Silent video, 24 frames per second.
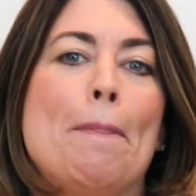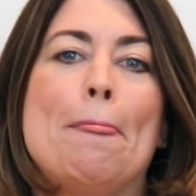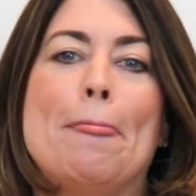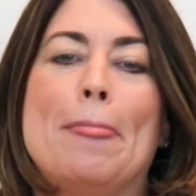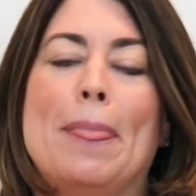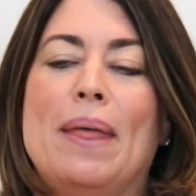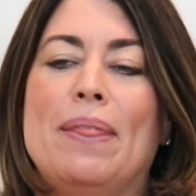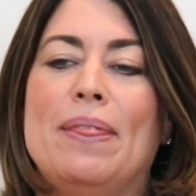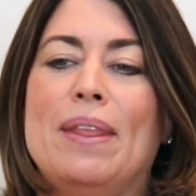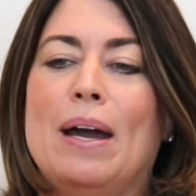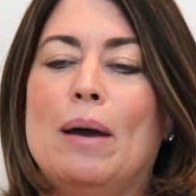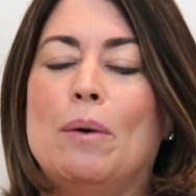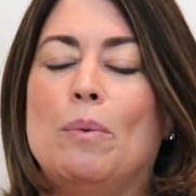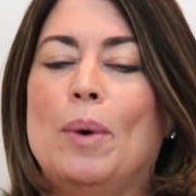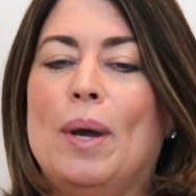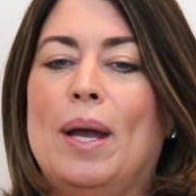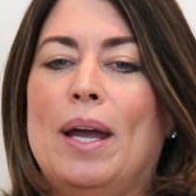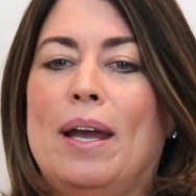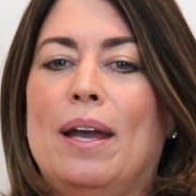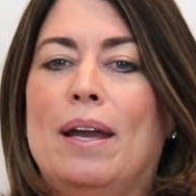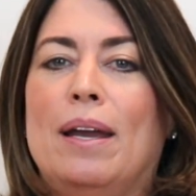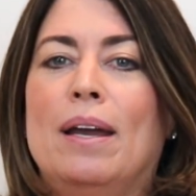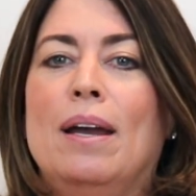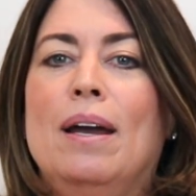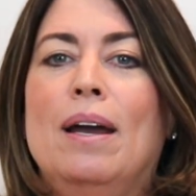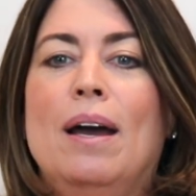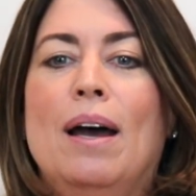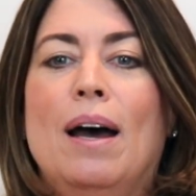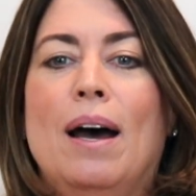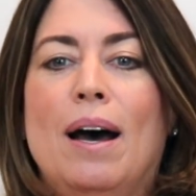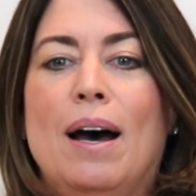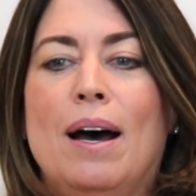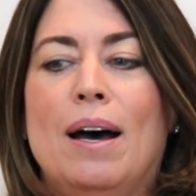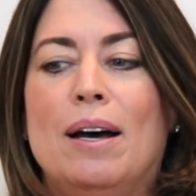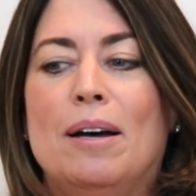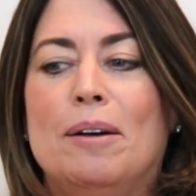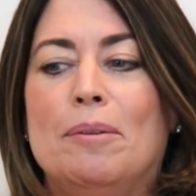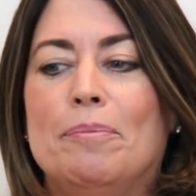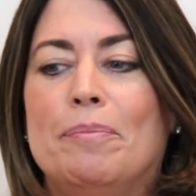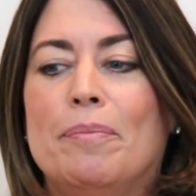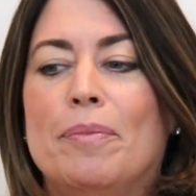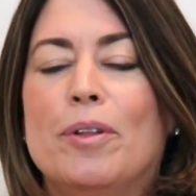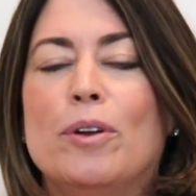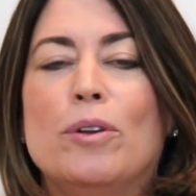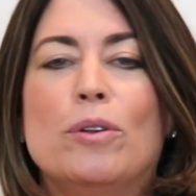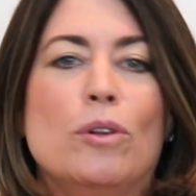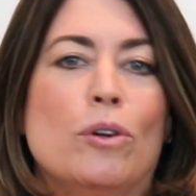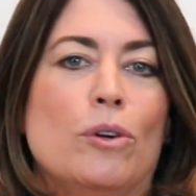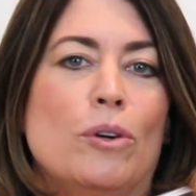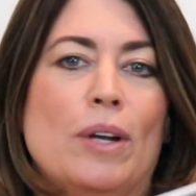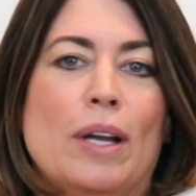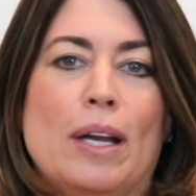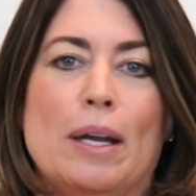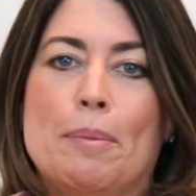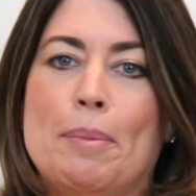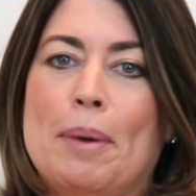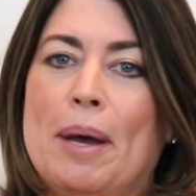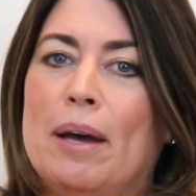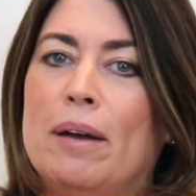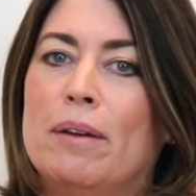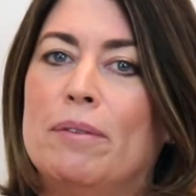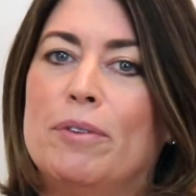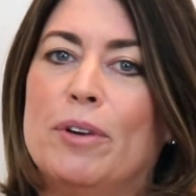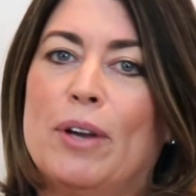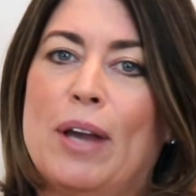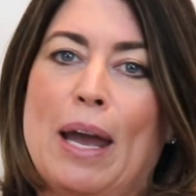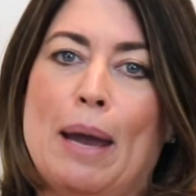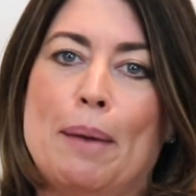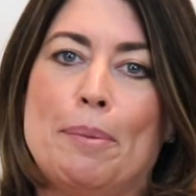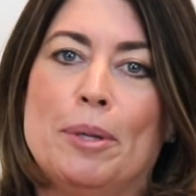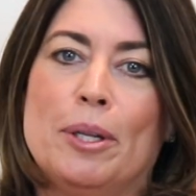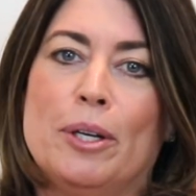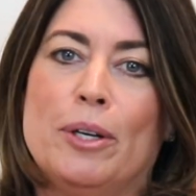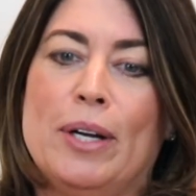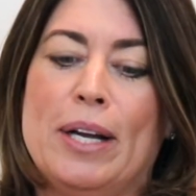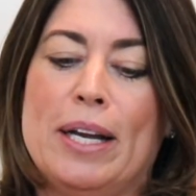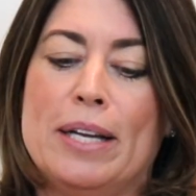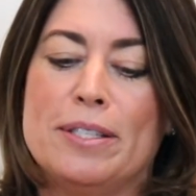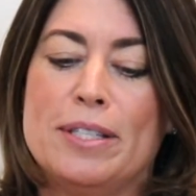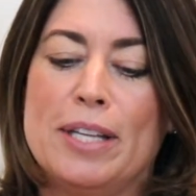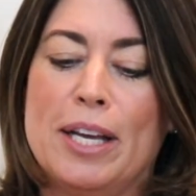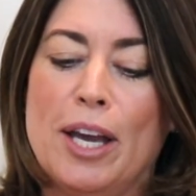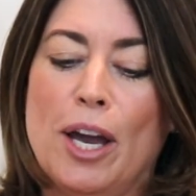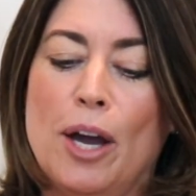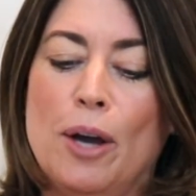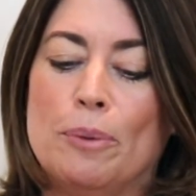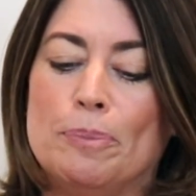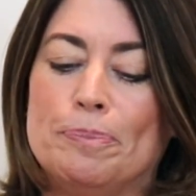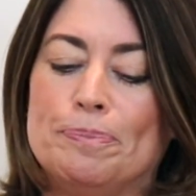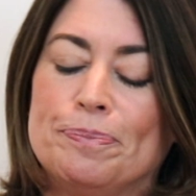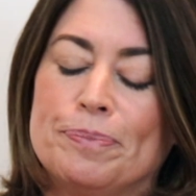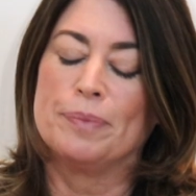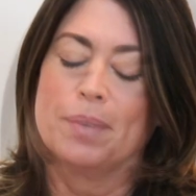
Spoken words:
And that way they're learning about vocabulary as they go.